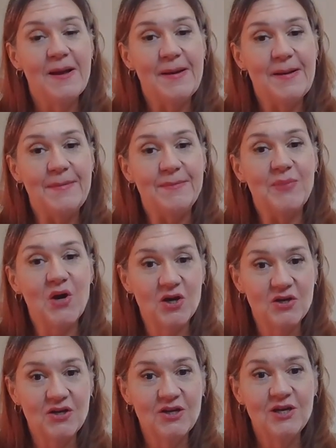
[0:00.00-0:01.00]
um,
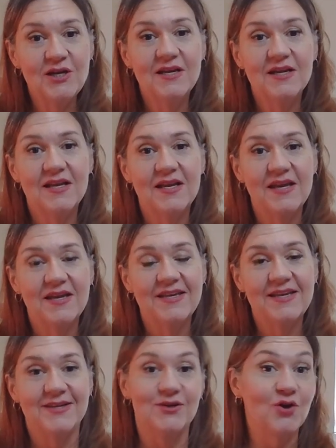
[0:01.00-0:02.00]
partner
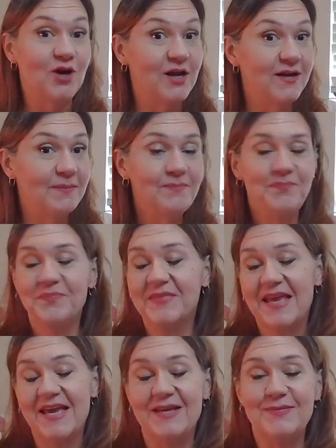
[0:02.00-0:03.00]
in crime
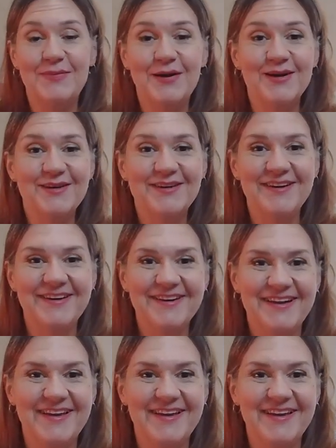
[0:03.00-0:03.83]
and partner